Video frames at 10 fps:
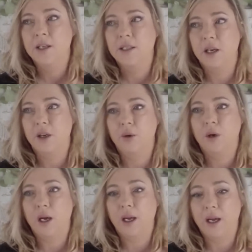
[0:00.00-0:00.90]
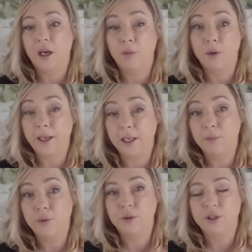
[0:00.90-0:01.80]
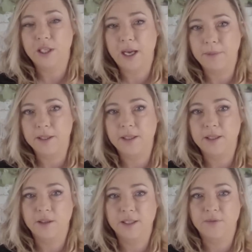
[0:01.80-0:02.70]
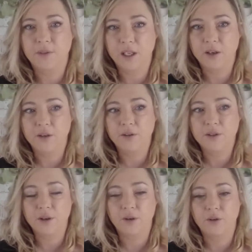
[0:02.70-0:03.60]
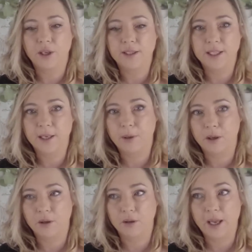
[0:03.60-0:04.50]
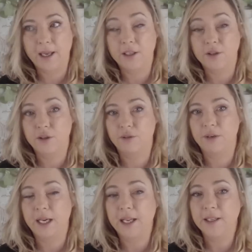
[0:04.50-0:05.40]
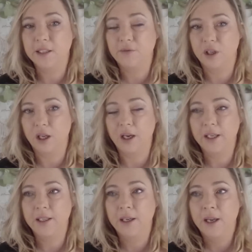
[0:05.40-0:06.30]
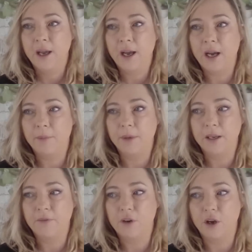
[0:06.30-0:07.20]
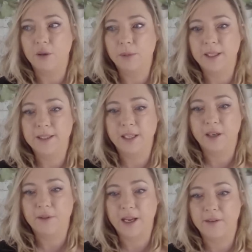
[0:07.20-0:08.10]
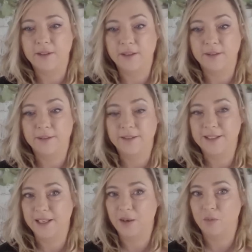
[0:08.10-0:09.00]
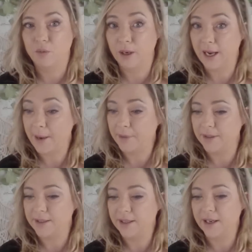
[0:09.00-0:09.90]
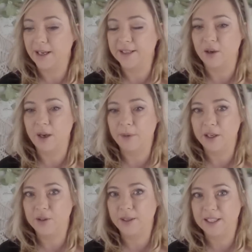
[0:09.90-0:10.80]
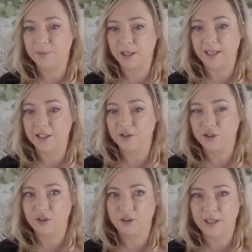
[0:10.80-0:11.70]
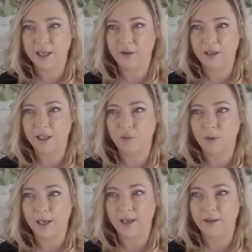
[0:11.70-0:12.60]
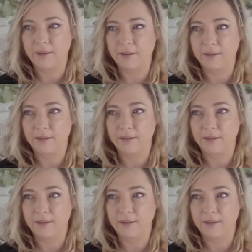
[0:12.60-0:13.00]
So I will again put chapters into this video so you can skip ahead to the readings if you like. If not, please stick around and see what happens. Okay, so I'm going to explain it to you now in a way